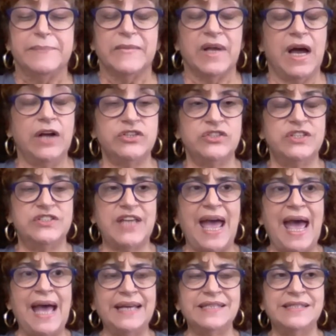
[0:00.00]
it's
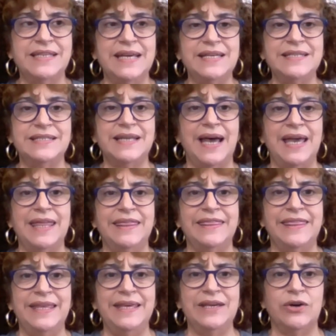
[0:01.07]
Access, I
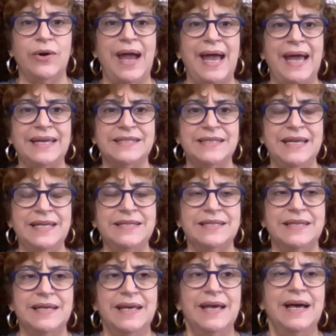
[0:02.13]
think, or Accent.
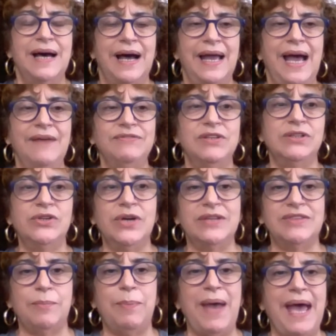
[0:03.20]
I have to look
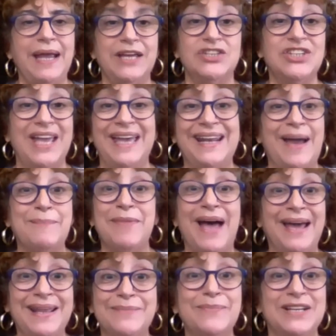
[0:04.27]
at the package, and I'm
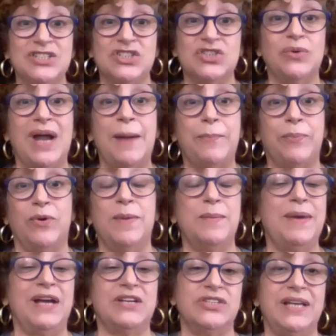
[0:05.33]
not in my scrap room. I'm
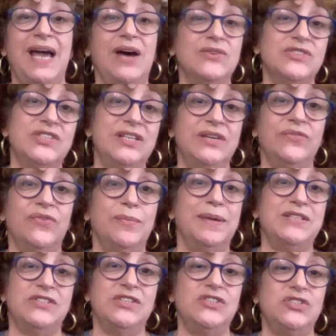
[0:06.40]
actually house sitting for
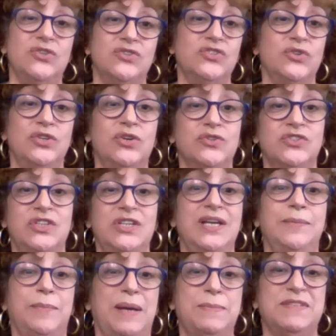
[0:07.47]
my sister. So you're
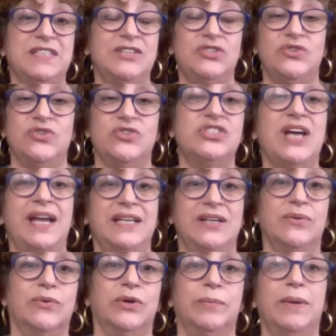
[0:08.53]
seeing my sister's
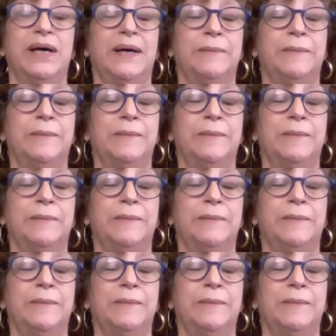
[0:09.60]
dining room.